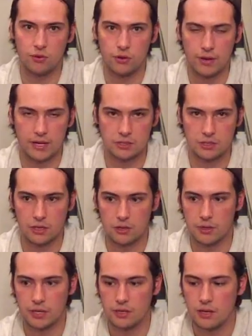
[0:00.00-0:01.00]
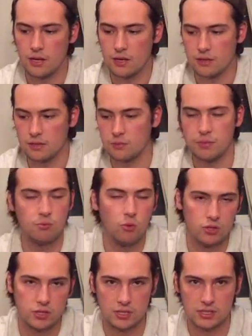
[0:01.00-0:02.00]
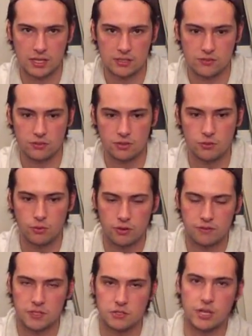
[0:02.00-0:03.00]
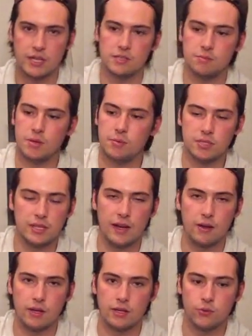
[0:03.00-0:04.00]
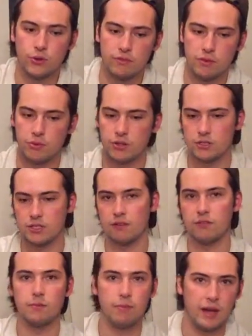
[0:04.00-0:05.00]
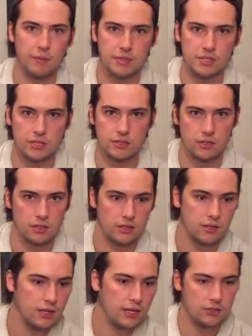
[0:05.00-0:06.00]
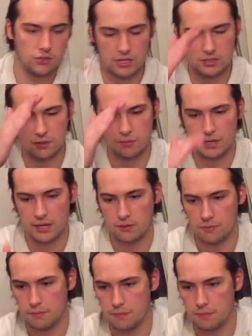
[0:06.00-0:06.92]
before you actually go in, then you'll be more successful. You won't have to chase people down and you won't have to put yourself in a bad position to chase them down.